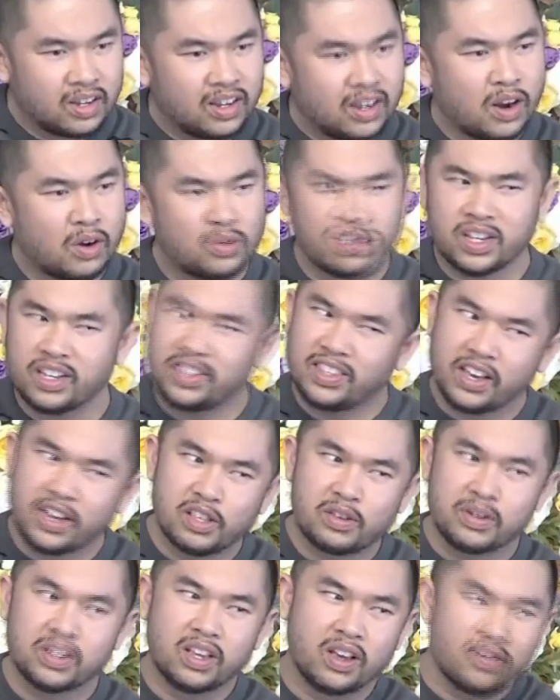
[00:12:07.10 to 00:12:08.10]
I was like thinking
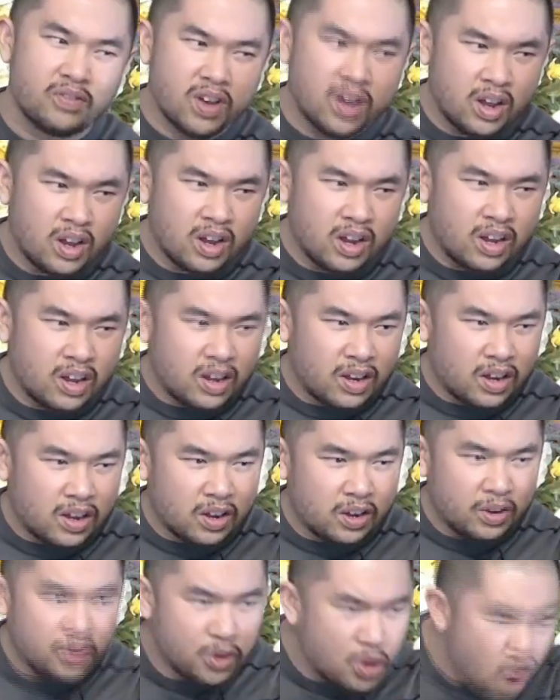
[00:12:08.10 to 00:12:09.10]
to myself,
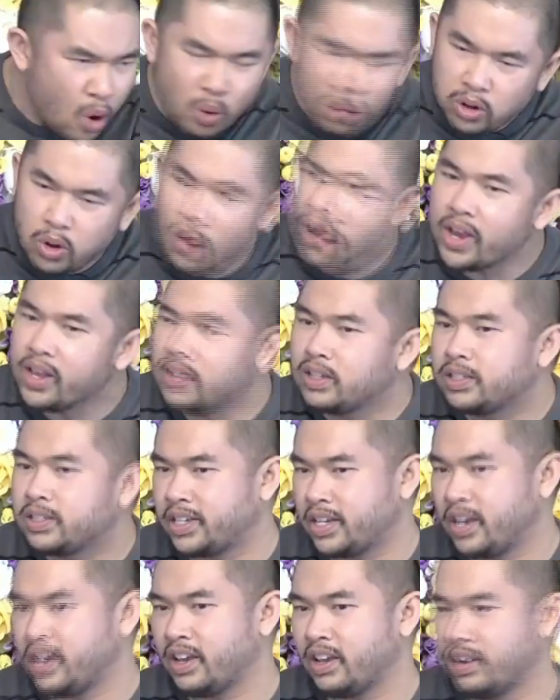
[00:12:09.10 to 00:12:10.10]
no
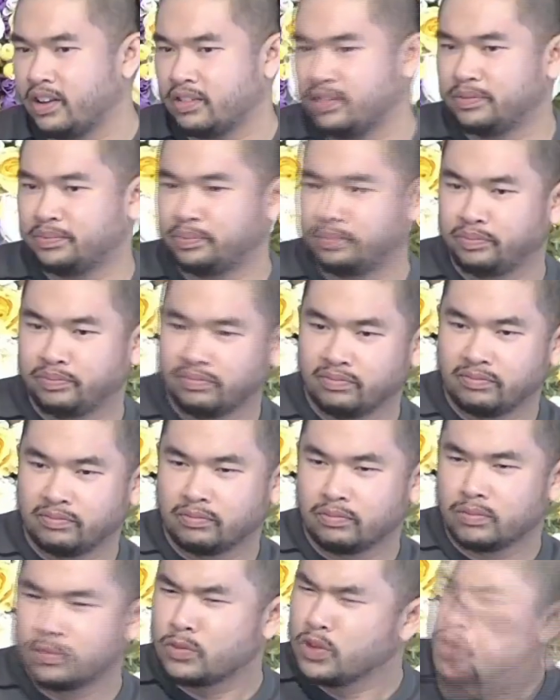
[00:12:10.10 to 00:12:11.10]
loyalty,
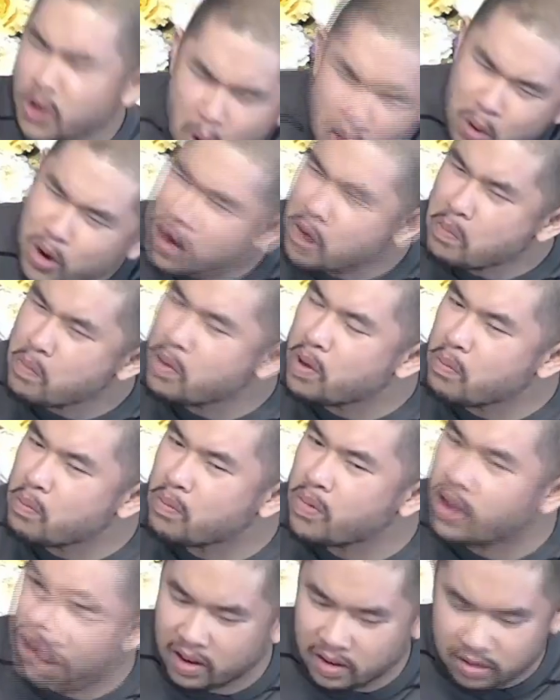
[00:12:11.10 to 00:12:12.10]
no
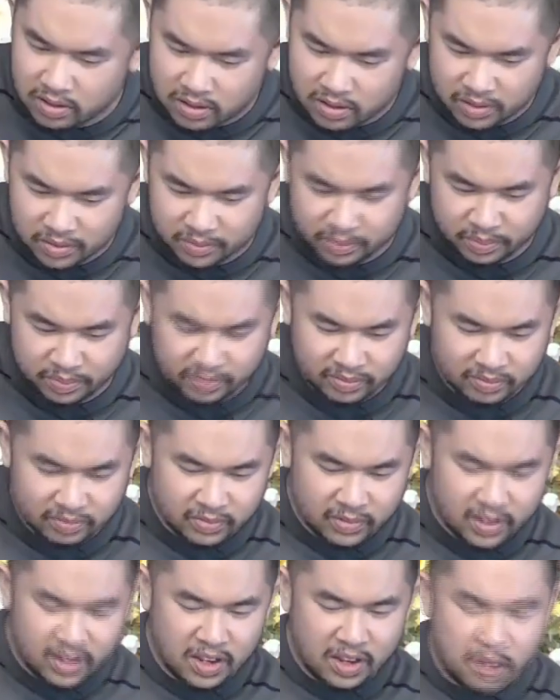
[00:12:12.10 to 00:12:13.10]
commitment
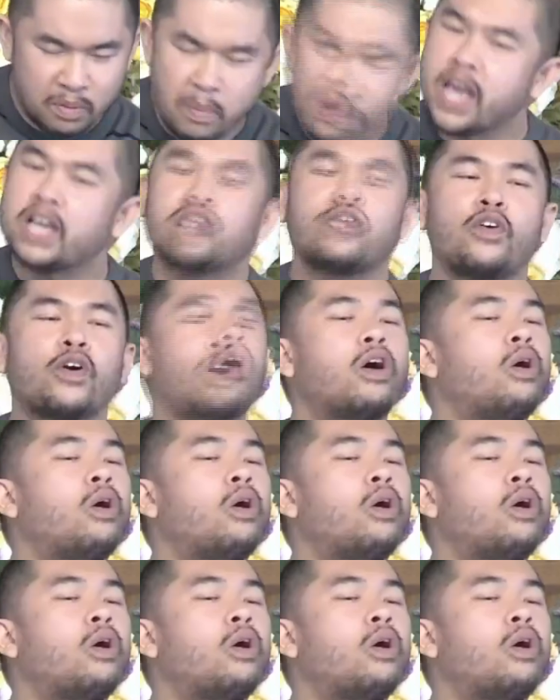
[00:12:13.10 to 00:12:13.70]
makes for a